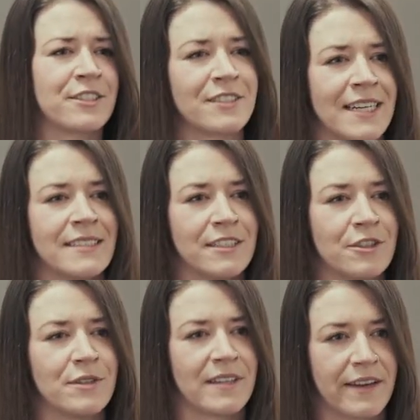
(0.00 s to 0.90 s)
exercise
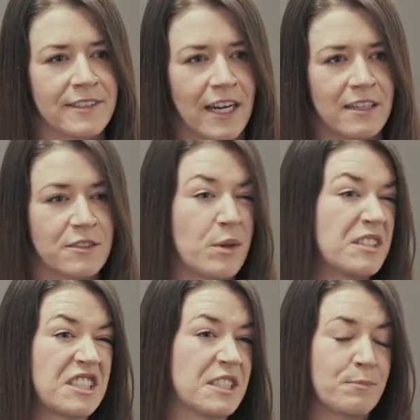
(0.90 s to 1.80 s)
into his lifestyle as
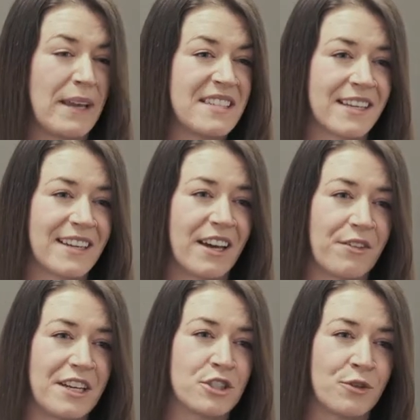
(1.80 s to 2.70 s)
well as just basic
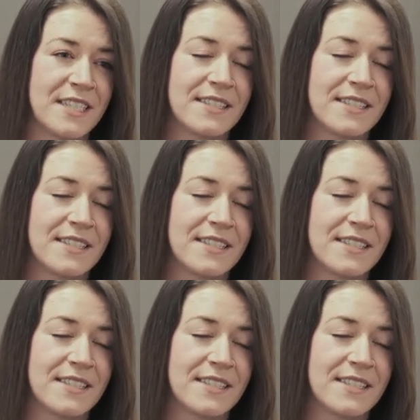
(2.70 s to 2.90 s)
healthy